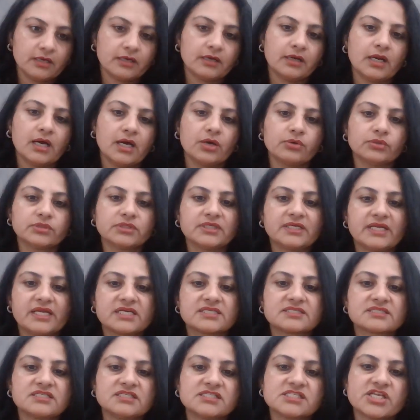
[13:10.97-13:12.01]
Now the
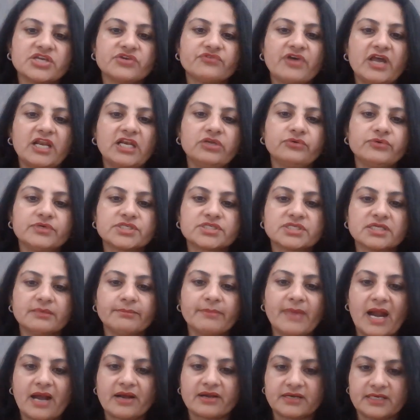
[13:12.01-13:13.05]
next is evaluation
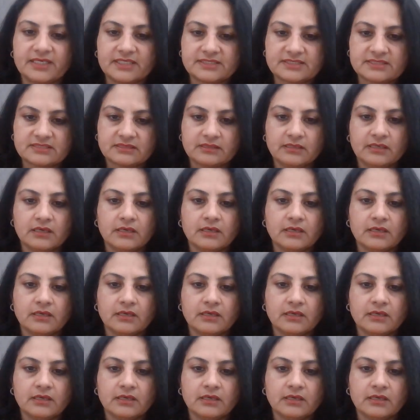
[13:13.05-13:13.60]
matrix.